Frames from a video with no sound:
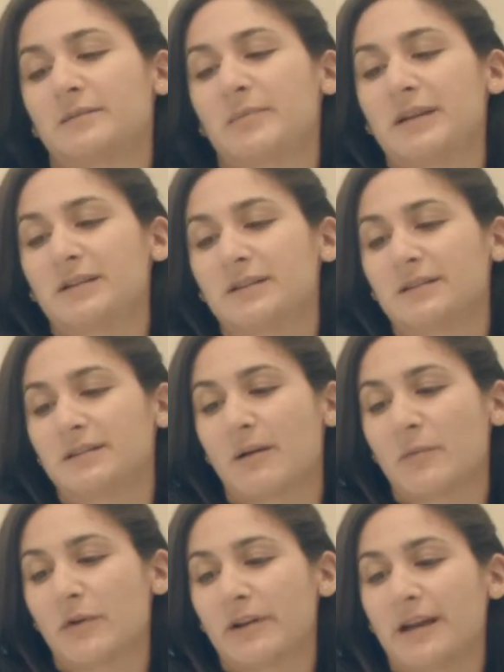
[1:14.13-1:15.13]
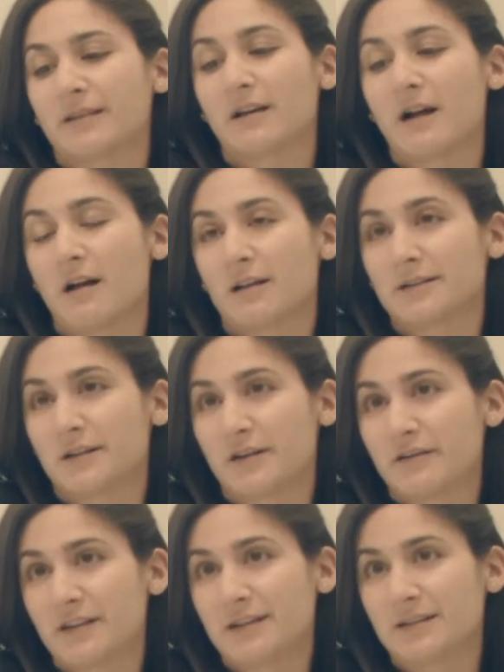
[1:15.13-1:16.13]
speak to someone at the call
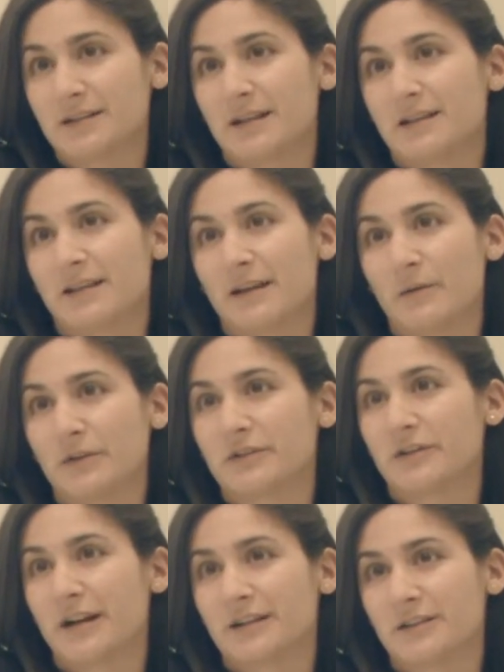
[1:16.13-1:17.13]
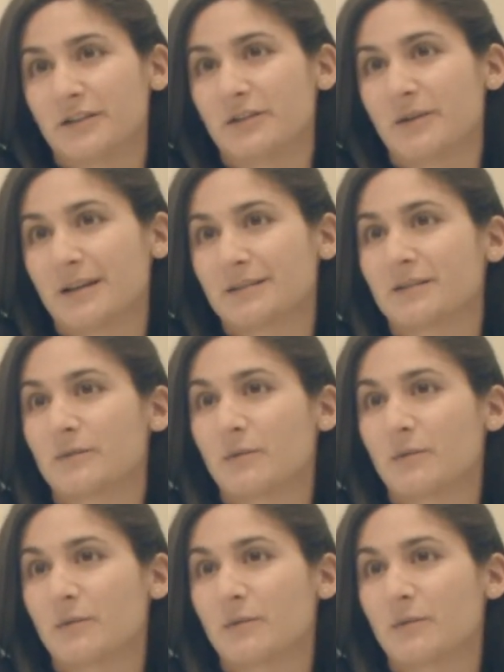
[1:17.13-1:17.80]
service, and they will direct you as to